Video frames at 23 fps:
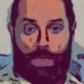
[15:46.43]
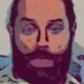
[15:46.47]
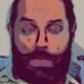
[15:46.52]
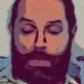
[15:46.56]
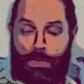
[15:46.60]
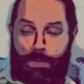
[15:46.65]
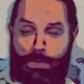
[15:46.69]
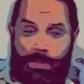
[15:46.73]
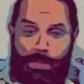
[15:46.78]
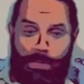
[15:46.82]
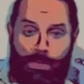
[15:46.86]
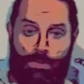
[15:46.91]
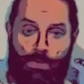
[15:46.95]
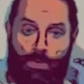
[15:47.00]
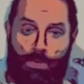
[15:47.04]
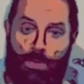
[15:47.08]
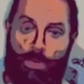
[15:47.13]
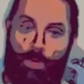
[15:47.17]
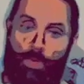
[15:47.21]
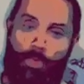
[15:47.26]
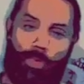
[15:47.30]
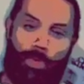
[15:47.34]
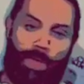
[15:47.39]
Indeed,
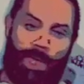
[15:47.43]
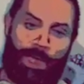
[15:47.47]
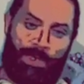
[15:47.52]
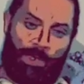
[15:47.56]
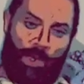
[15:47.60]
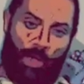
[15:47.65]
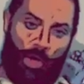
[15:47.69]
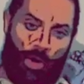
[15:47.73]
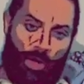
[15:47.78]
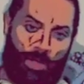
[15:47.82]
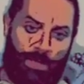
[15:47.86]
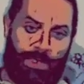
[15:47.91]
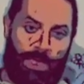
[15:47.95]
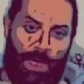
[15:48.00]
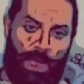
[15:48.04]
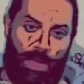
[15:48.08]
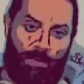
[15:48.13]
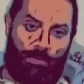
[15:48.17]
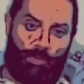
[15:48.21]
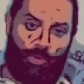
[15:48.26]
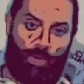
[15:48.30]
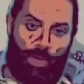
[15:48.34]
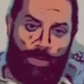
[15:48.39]
one has a hard
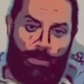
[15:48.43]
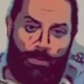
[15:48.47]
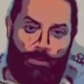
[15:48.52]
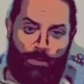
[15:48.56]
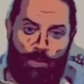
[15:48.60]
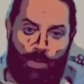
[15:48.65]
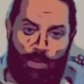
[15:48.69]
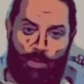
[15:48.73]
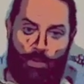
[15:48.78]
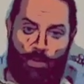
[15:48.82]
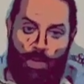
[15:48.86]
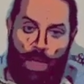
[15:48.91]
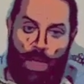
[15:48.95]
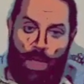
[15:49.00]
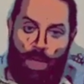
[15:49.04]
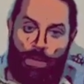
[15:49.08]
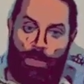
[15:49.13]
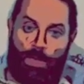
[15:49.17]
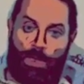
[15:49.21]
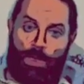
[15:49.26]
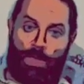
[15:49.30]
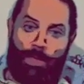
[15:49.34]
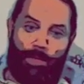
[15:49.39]
time trying to figure out
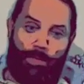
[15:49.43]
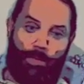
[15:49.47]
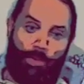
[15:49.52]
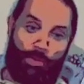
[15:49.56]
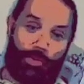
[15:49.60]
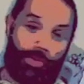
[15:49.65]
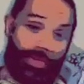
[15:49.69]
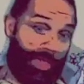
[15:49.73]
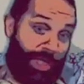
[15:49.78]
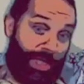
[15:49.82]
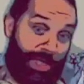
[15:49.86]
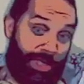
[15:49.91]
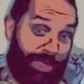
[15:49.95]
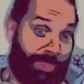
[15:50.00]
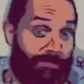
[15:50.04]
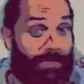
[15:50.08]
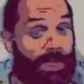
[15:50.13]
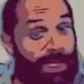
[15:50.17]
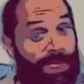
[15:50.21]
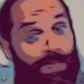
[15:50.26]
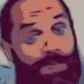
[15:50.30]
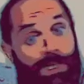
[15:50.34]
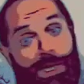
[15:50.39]
if they're just
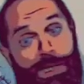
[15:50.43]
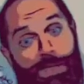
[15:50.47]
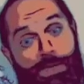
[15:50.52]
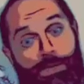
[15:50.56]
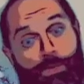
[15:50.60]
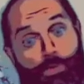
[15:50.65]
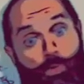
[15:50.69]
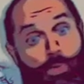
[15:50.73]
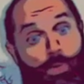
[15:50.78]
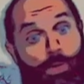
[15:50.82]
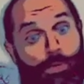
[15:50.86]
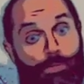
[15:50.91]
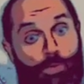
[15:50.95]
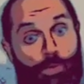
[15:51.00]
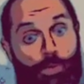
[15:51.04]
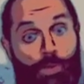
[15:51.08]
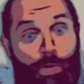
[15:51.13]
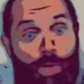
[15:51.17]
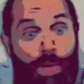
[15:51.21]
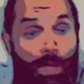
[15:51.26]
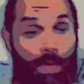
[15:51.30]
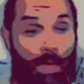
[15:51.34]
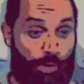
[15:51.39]
mediated or if
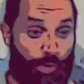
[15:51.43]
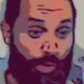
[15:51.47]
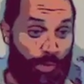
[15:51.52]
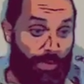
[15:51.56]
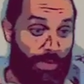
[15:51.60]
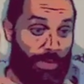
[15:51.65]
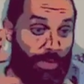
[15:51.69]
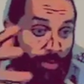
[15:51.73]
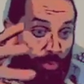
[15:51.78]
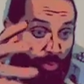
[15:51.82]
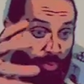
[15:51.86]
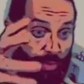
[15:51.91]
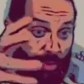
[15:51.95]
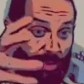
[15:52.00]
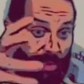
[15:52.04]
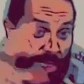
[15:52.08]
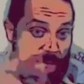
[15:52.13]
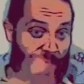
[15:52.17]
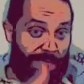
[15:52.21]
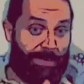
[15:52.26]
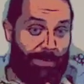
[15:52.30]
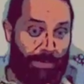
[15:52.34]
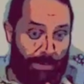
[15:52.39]
they're actually
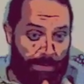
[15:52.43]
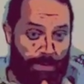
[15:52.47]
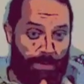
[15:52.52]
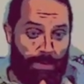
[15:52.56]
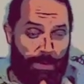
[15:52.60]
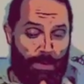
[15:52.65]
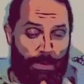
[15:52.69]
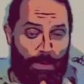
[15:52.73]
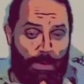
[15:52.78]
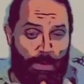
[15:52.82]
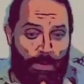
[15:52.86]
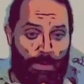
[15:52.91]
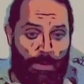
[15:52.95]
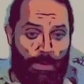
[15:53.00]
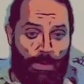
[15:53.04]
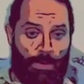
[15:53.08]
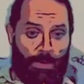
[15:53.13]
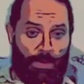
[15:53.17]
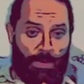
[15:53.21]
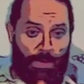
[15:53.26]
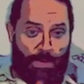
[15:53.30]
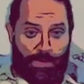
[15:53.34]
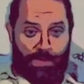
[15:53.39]
created
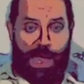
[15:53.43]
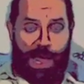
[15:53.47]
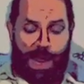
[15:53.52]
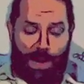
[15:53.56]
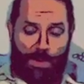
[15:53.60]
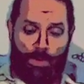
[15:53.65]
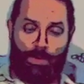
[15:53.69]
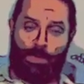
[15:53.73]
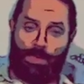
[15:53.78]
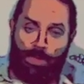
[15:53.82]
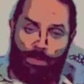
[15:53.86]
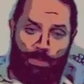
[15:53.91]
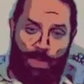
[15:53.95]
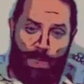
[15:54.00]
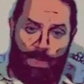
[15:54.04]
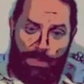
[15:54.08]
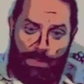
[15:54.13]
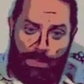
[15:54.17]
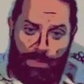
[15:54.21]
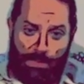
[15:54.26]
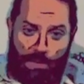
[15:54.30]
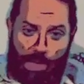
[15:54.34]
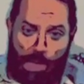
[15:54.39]
entirely by
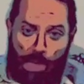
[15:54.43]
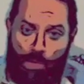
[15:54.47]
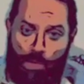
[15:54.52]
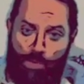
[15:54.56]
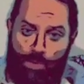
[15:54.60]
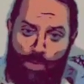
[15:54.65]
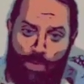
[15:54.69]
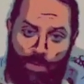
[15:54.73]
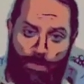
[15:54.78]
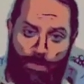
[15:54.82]
technology.